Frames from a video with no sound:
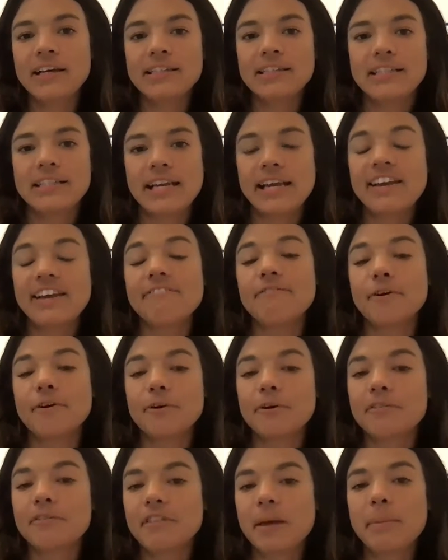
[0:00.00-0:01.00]
taking a
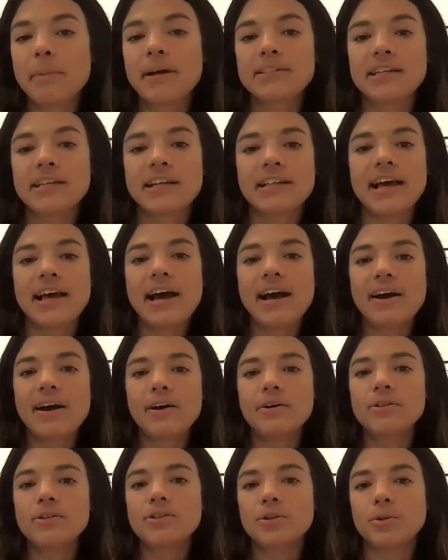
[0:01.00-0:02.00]
photo of them outside the
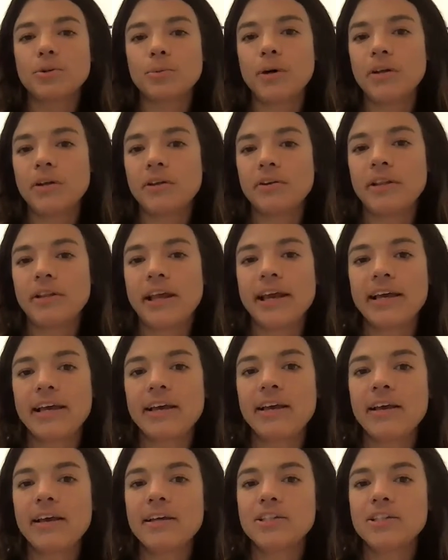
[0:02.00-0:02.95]
house or while they're like